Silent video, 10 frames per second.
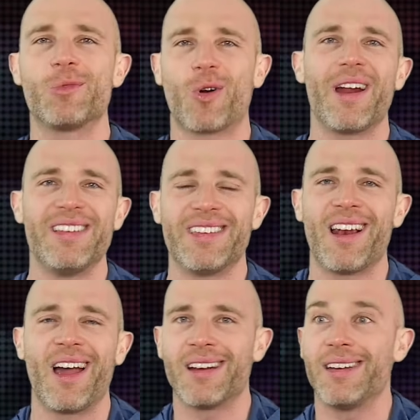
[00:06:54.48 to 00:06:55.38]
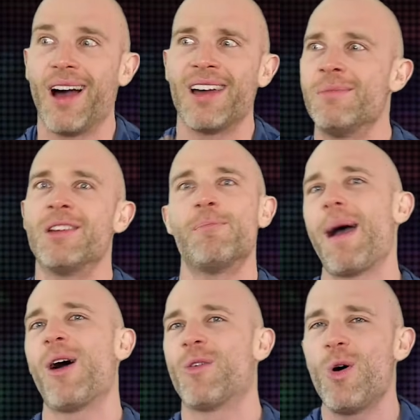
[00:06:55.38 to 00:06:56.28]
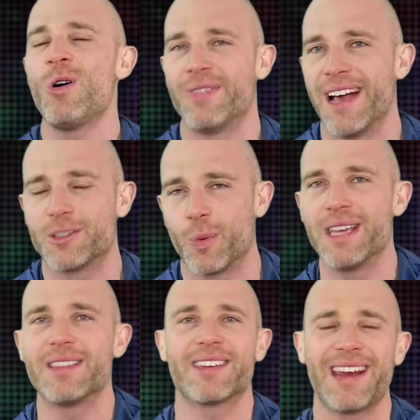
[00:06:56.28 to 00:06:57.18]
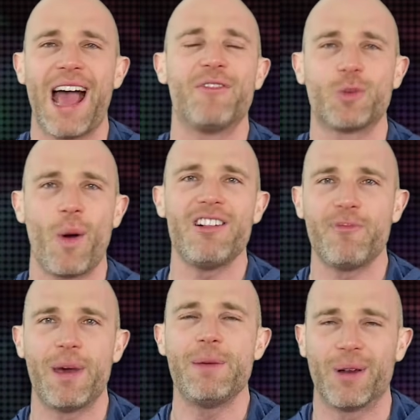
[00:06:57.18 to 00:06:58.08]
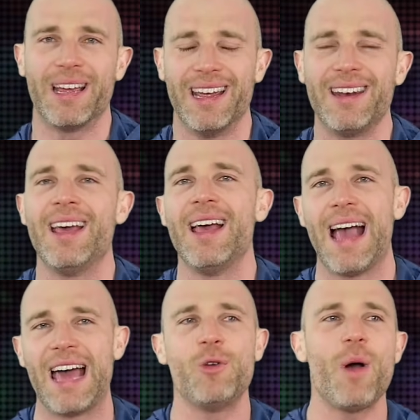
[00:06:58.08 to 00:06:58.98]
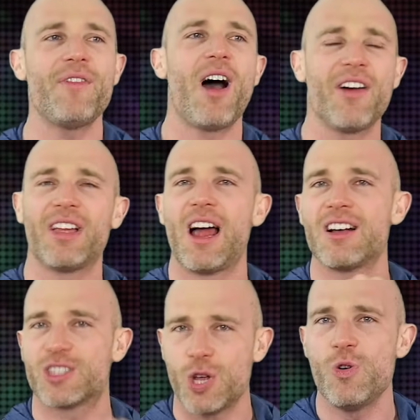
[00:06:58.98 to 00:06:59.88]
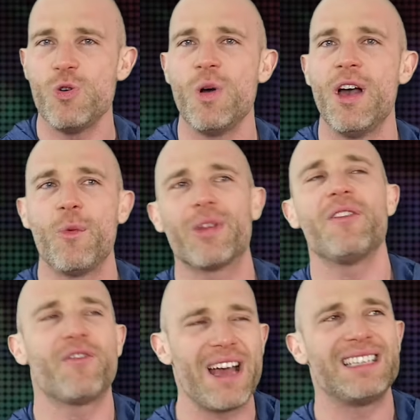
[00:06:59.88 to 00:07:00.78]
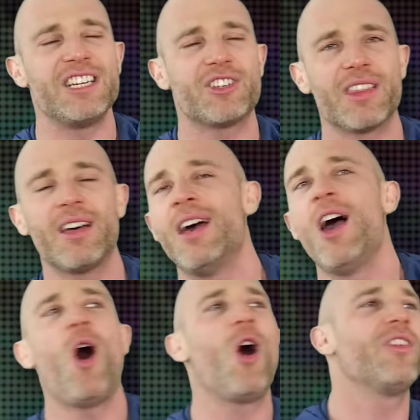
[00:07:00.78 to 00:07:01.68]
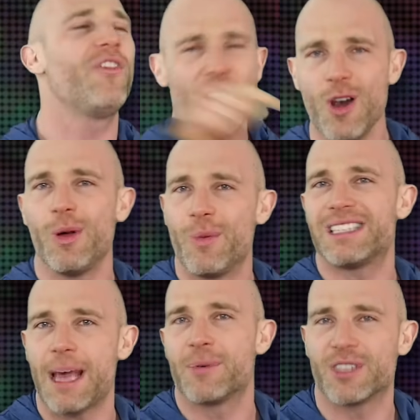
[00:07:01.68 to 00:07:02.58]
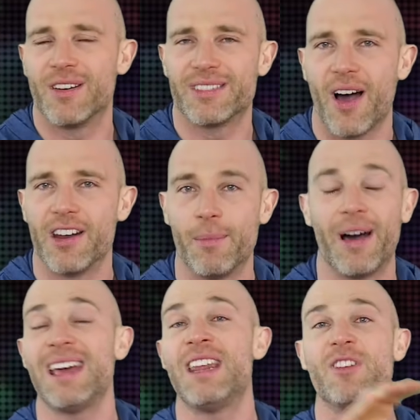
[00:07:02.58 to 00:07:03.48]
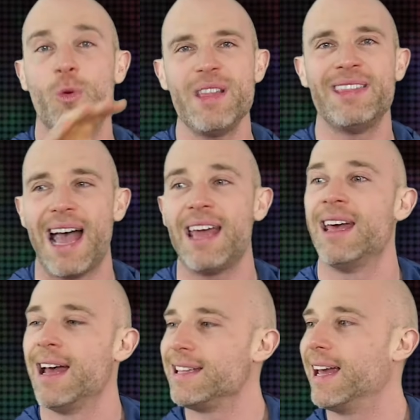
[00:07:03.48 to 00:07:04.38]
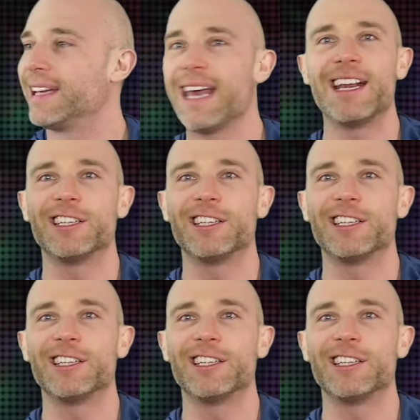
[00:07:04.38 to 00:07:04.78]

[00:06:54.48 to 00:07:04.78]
crazy, like, Diamond Battle Royal next week. It's going to have 12 people in it. And whoever are the last two will then face each other on the following week's episode of Dynamite. And if you win that, you get a